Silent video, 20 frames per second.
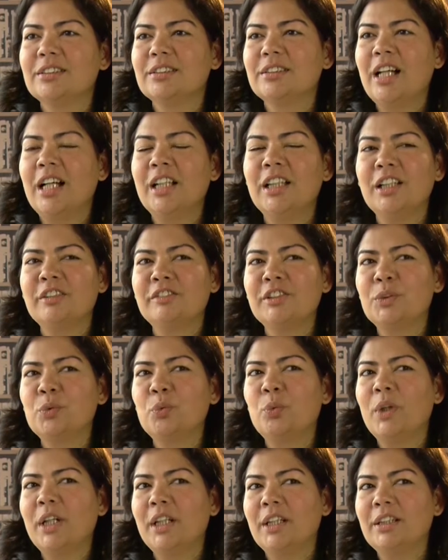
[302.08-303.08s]
I love it
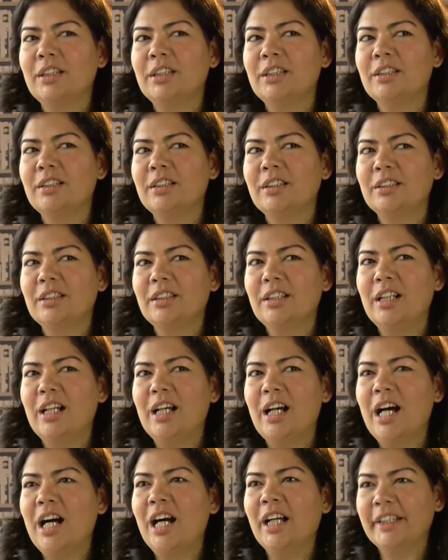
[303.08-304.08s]
when
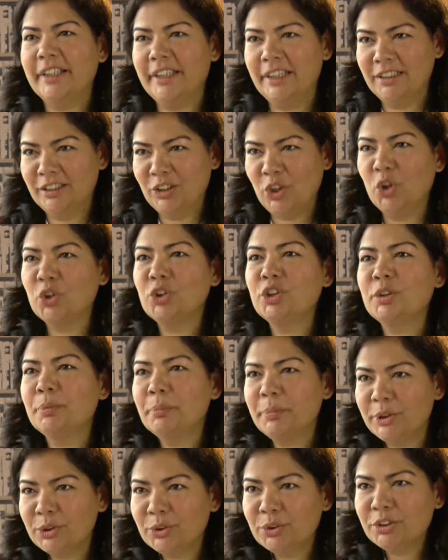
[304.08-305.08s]
I can
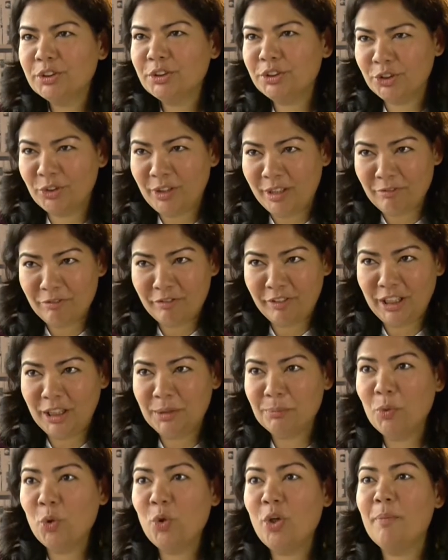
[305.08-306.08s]
contribute to them
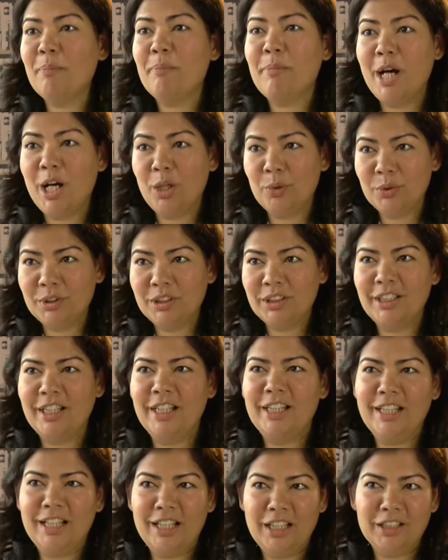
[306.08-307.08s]
feeling more empowered
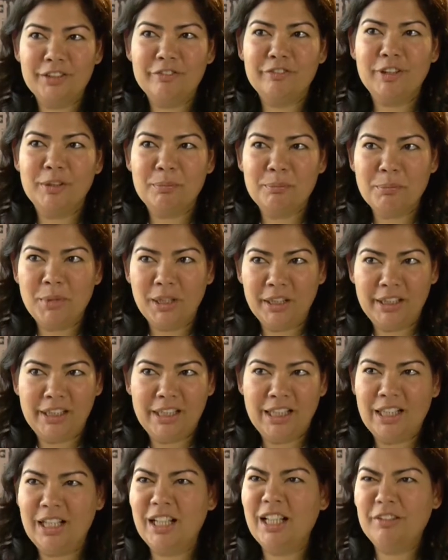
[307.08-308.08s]
in their life and money,
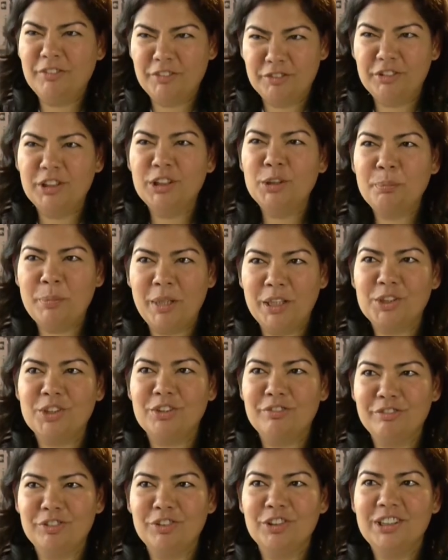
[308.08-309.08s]
and I have a real
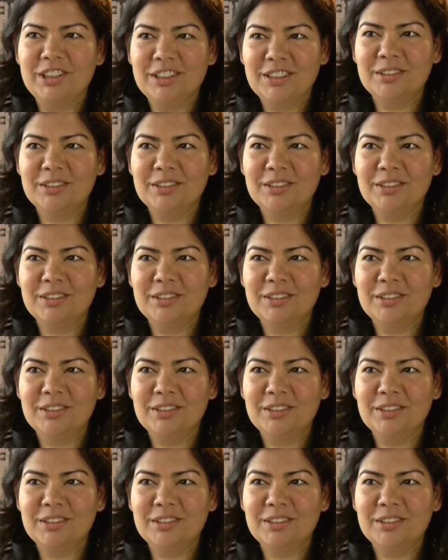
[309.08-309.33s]
passion for it.